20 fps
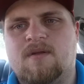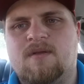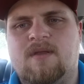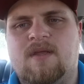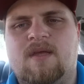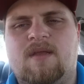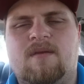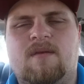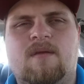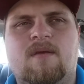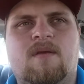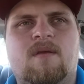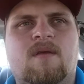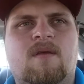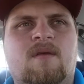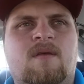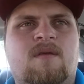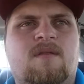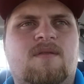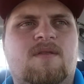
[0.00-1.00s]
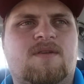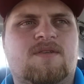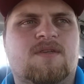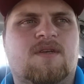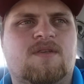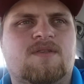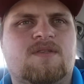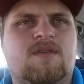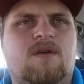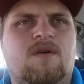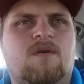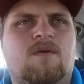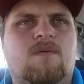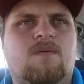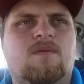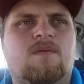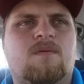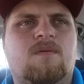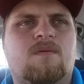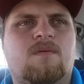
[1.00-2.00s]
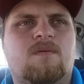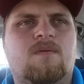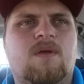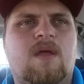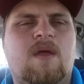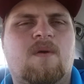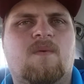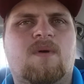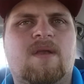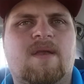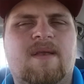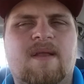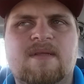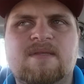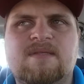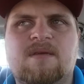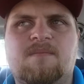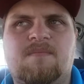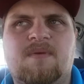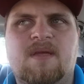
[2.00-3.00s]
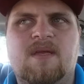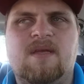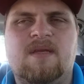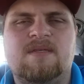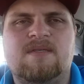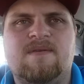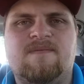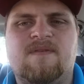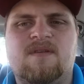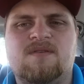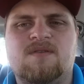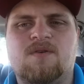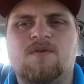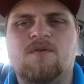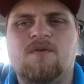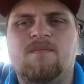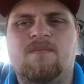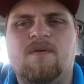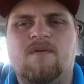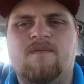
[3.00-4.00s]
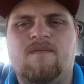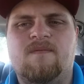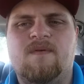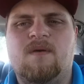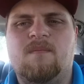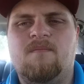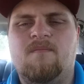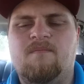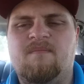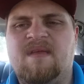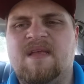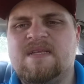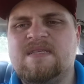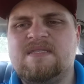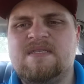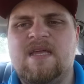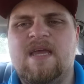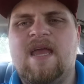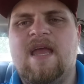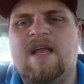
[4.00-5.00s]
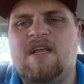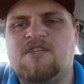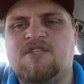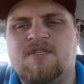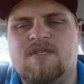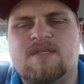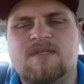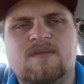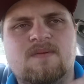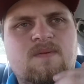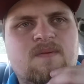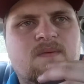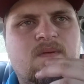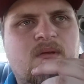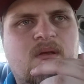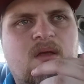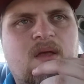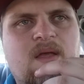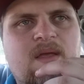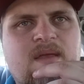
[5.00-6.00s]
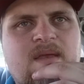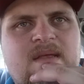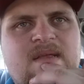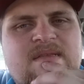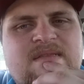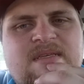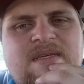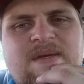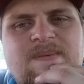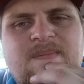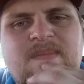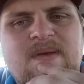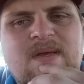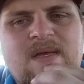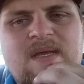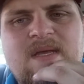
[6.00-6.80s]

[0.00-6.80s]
And then there's also, and what it ends up being is if there's a group of mixed ages, it ends up